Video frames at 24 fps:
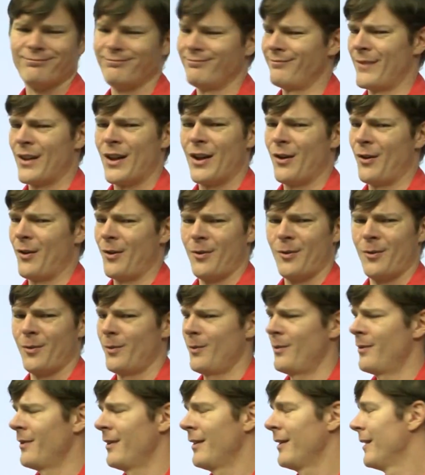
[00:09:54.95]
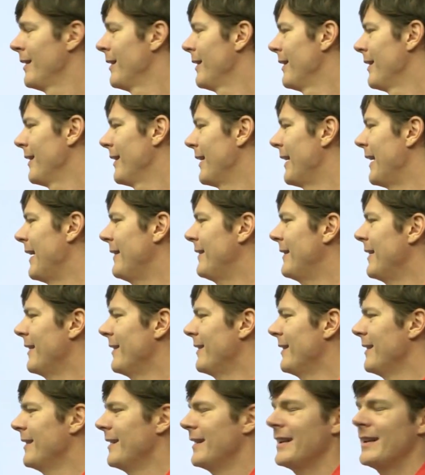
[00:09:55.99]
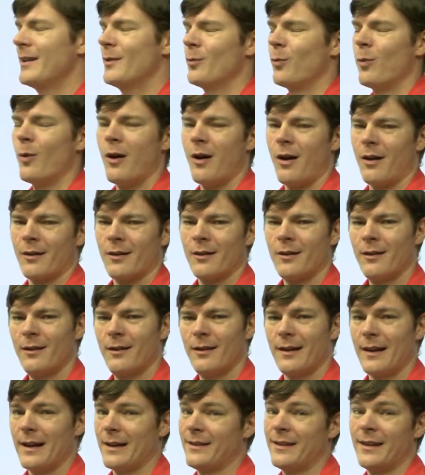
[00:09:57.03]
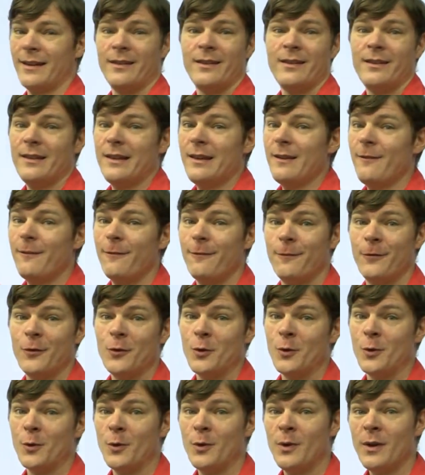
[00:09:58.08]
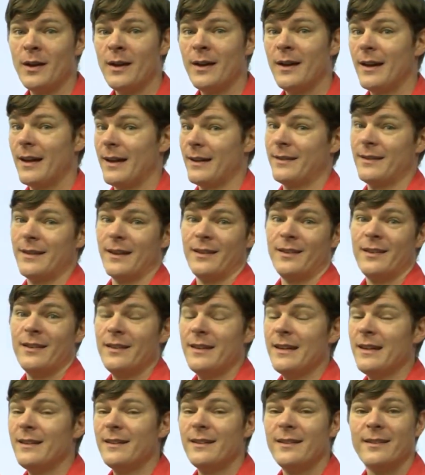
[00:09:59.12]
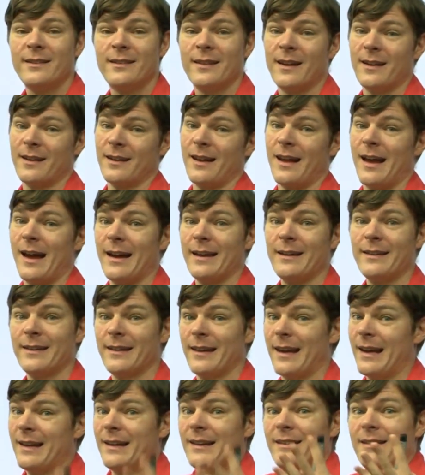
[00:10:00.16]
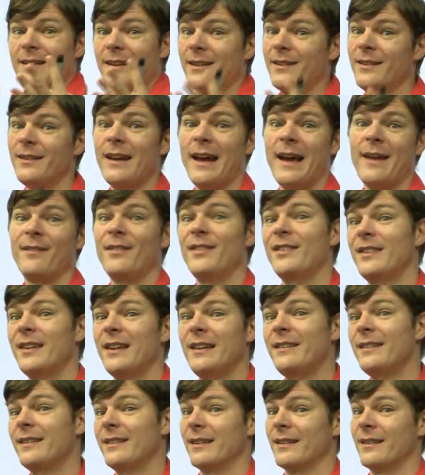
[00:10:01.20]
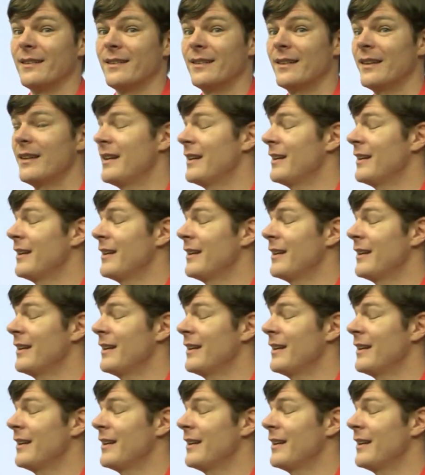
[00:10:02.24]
No. It doesn't need water, it doesn't need food, it doesn't need sunlight, and it doesn't have senses.